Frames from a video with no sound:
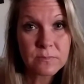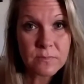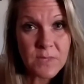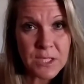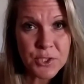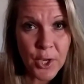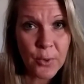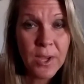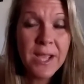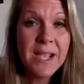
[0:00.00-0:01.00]
So
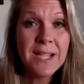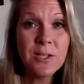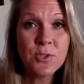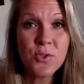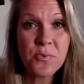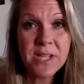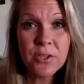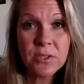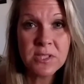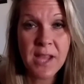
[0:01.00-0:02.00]
here's 3
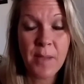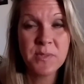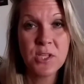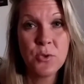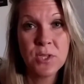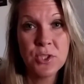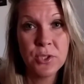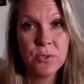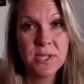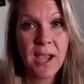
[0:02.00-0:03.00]
little steps that you can
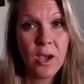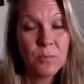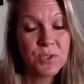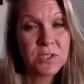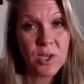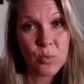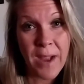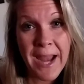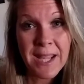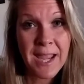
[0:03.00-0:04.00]
do to help just
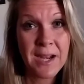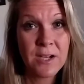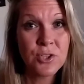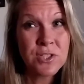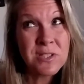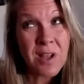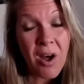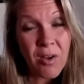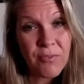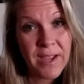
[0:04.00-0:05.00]
eradicate it or
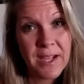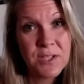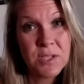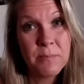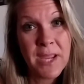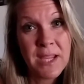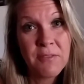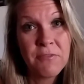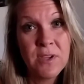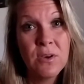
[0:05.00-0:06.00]
dissolve it and to make
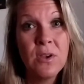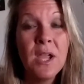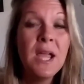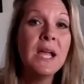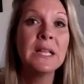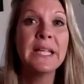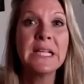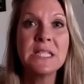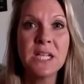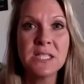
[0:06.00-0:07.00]
it feel like
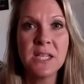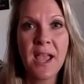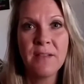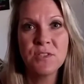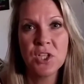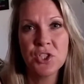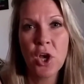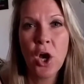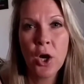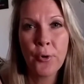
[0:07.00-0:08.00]
it doesn't have such a
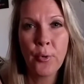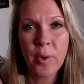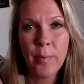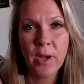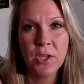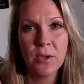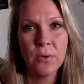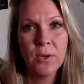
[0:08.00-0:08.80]
hard grip on you.